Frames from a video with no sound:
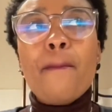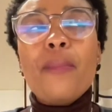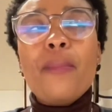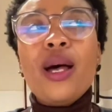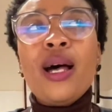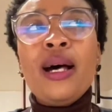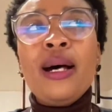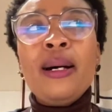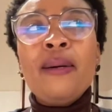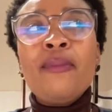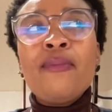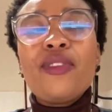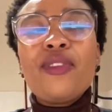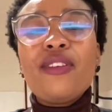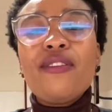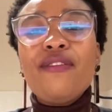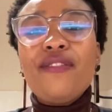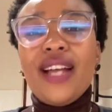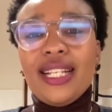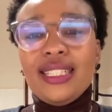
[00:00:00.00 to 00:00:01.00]

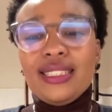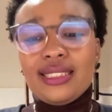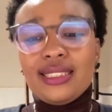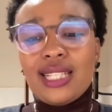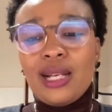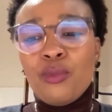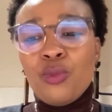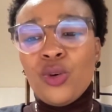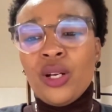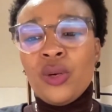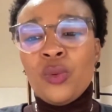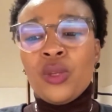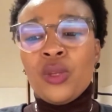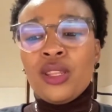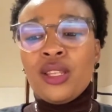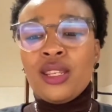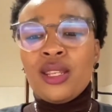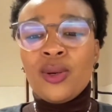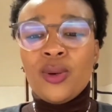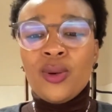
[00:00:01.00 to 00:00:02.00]
find someone
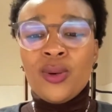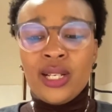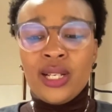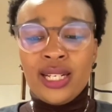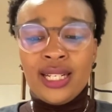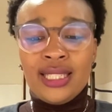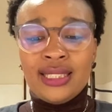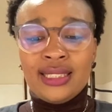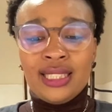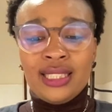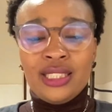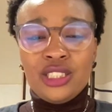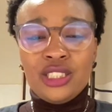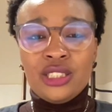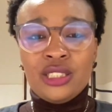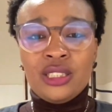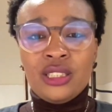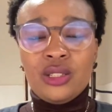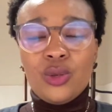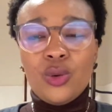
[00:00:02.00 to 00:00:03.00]
within the
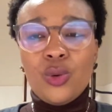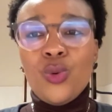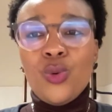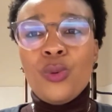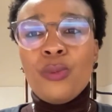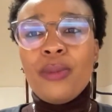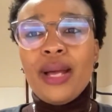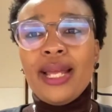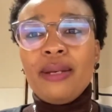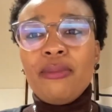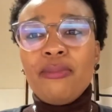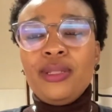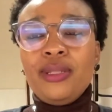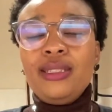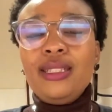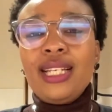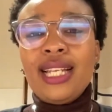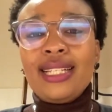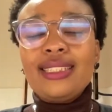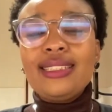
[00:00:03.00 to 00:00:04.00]
organization who might
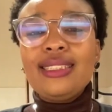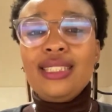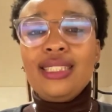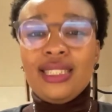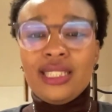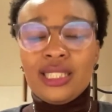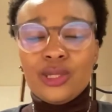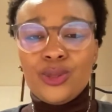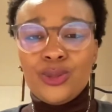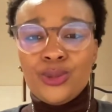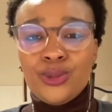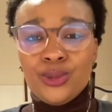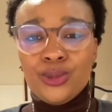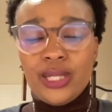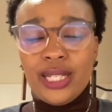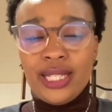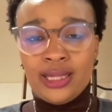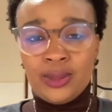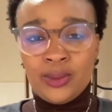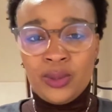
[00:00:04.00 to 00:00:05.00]
be like senior to you
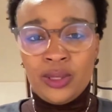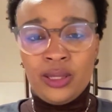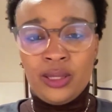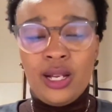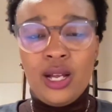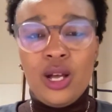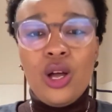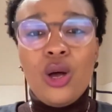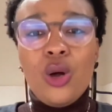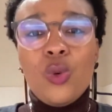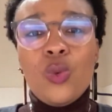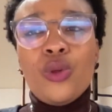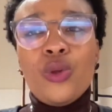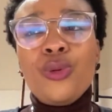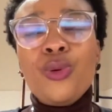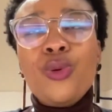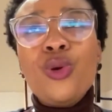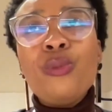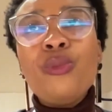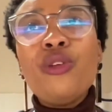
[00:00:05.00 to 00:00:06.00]
as well, with
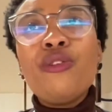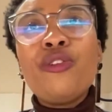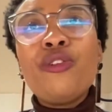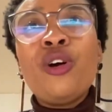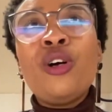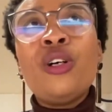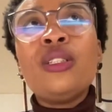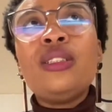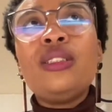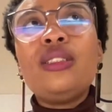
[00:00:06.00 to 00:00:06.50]
whom you've got